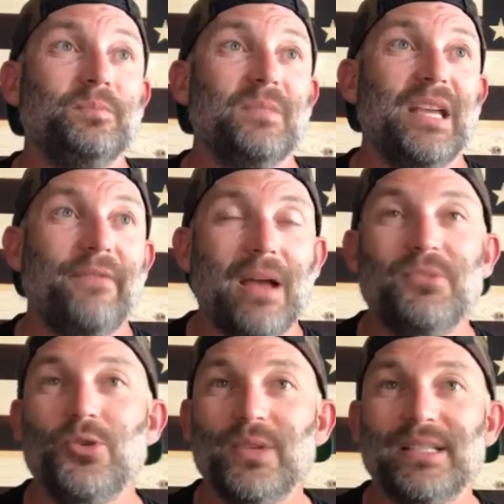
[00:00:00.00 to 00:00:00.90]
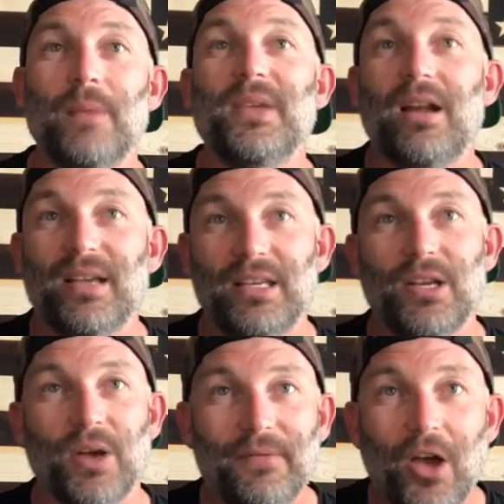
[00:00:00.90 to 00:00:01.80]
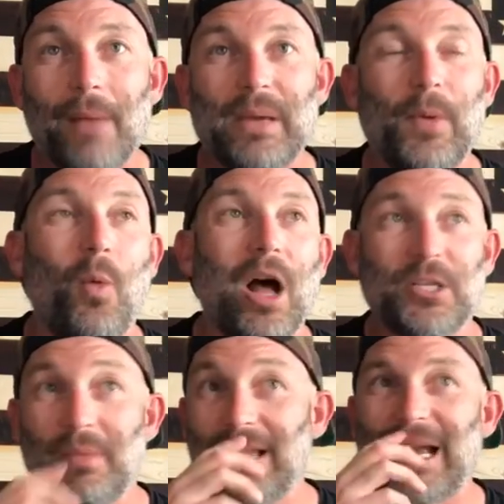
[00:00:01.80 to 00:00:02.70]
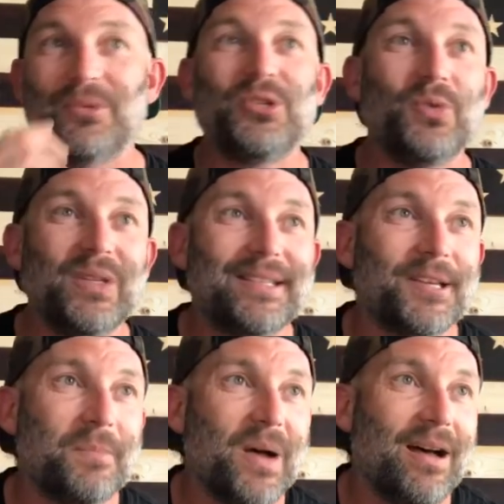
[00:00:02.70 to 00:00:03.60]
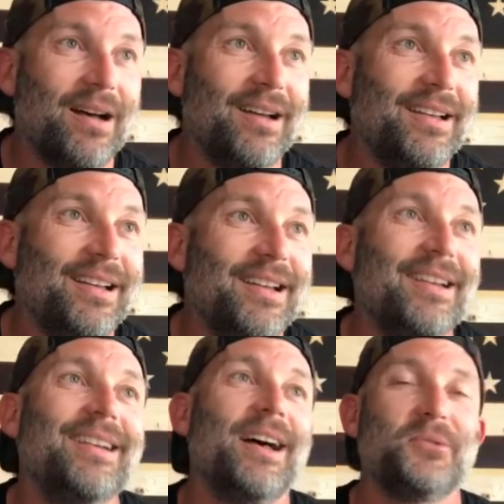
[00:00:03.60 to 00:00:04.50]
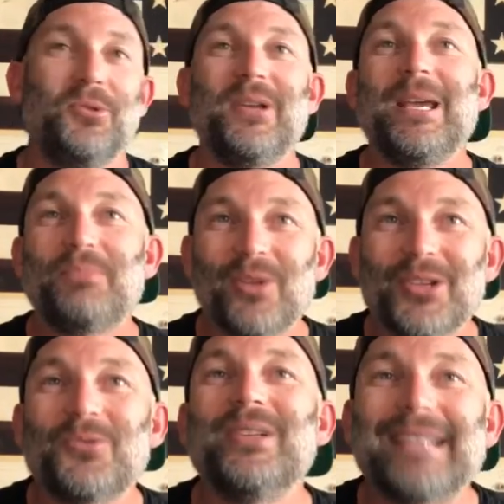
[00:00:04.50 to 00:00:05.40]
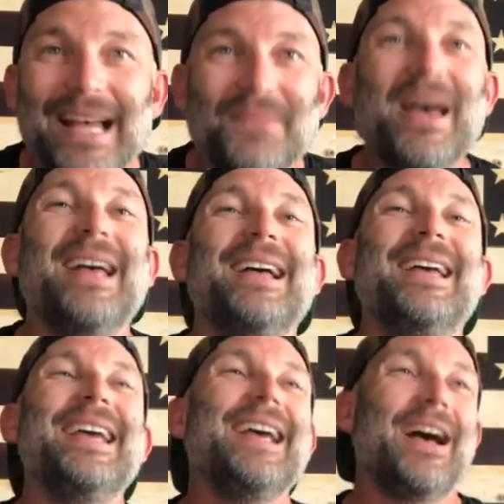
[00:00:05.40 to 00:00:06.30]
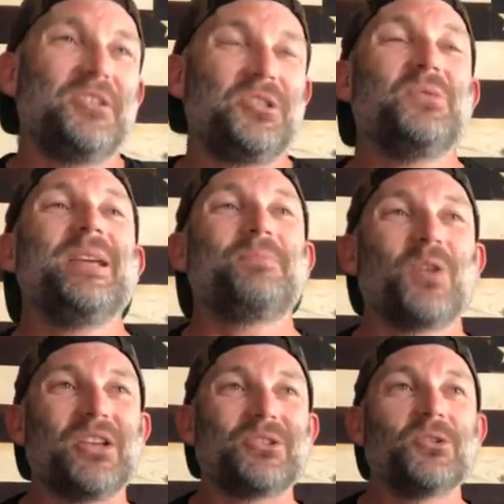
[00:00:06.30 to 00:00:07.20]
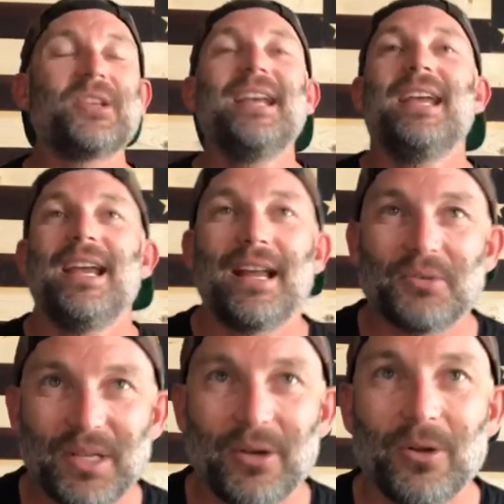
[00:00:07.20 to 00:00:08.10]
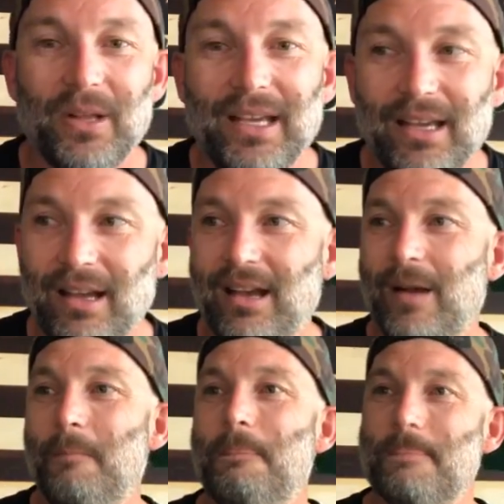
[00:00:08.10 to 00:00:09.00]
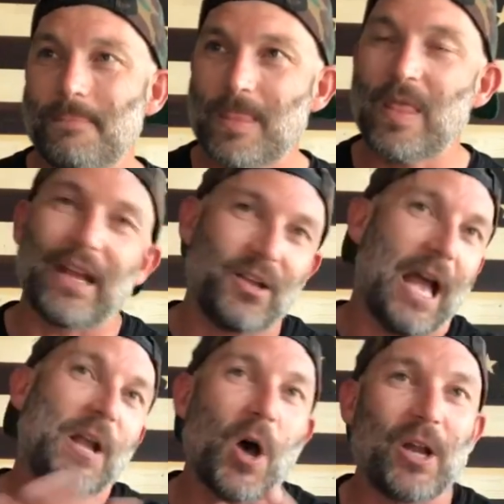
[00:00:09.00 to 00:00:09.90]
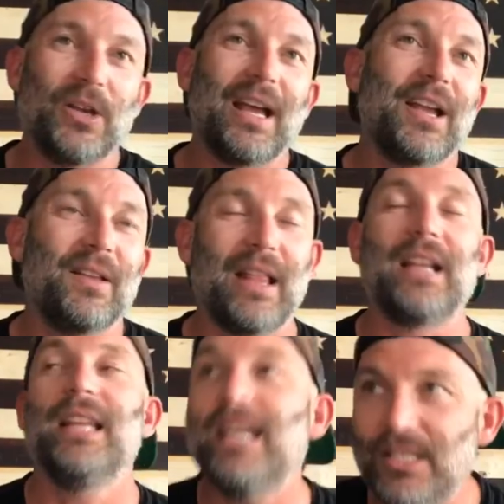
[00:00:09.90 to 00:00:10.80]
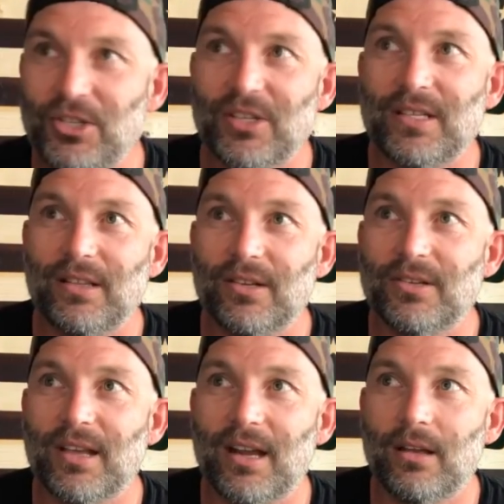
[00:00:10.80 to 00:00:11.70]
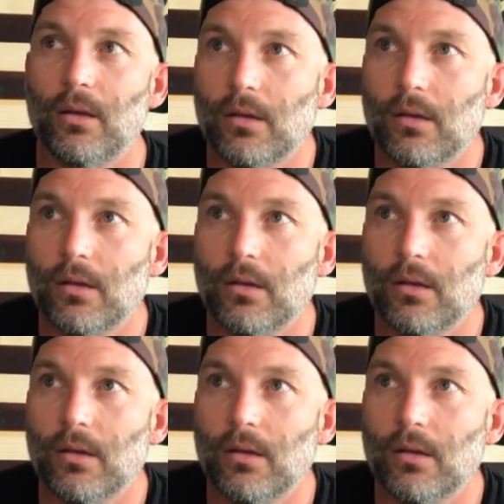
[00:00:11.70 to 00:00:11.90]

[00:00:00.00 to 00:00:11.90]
if I'm doing something, I've caught people watching me. Like I was doing a hip thrust one time. I was just doing hip thrusters, and I was literally, I caught a lady's just sitting there, kind of